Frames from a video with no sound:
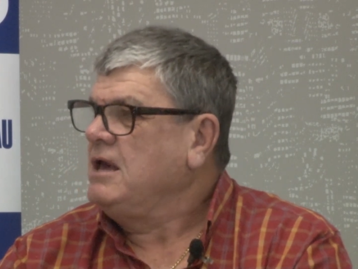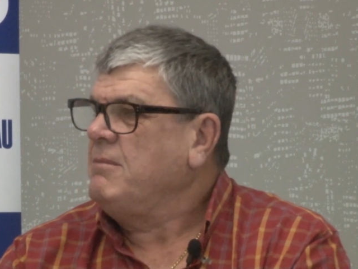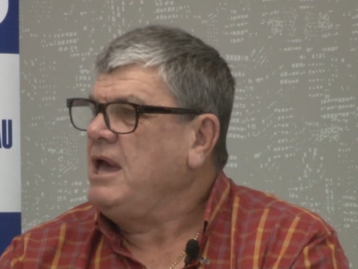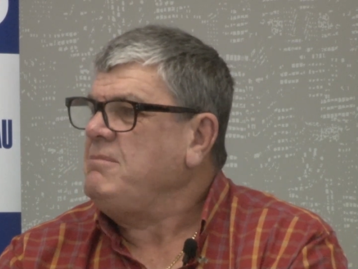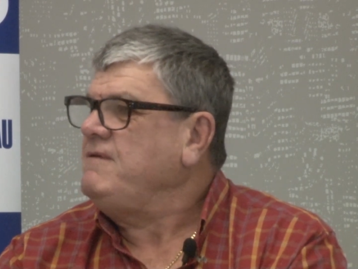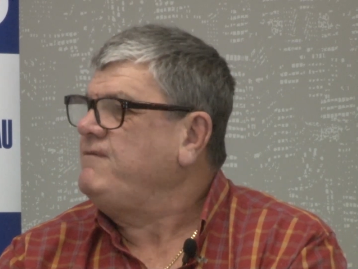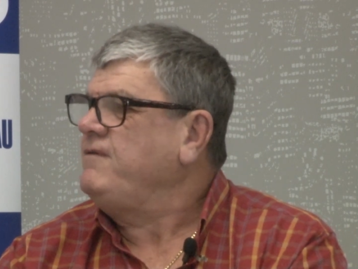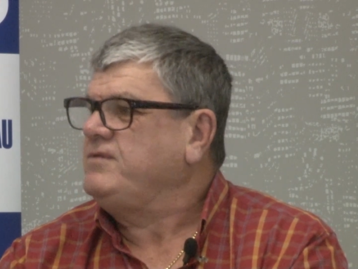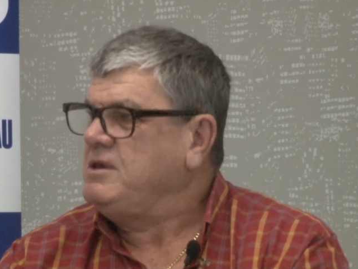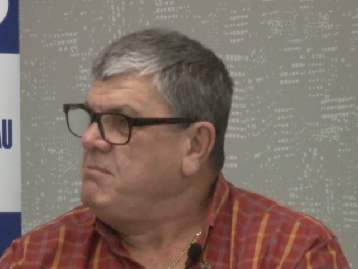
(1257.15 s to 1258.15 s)
maybe
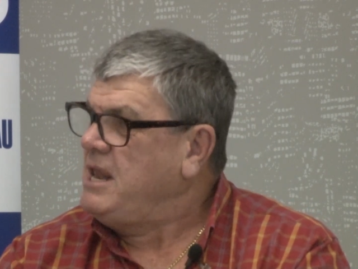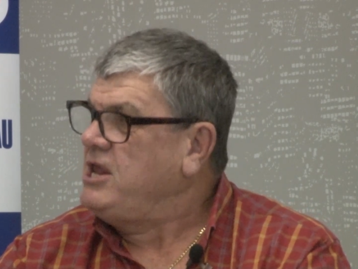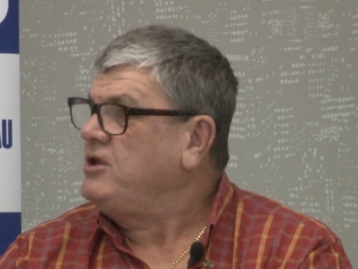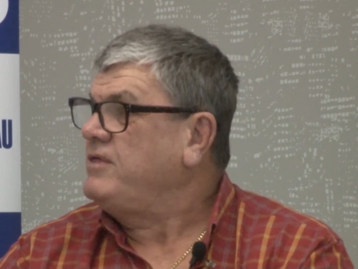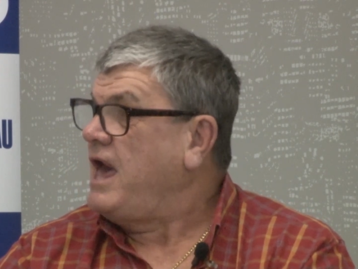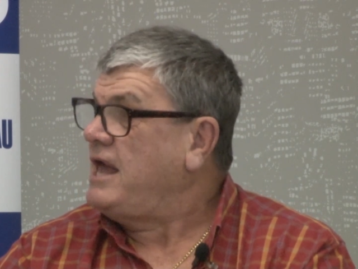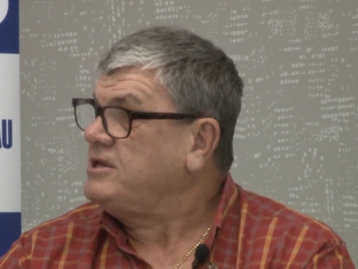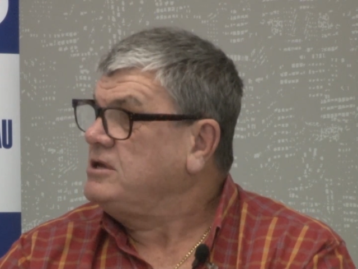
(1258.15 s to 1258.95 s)
50 million of that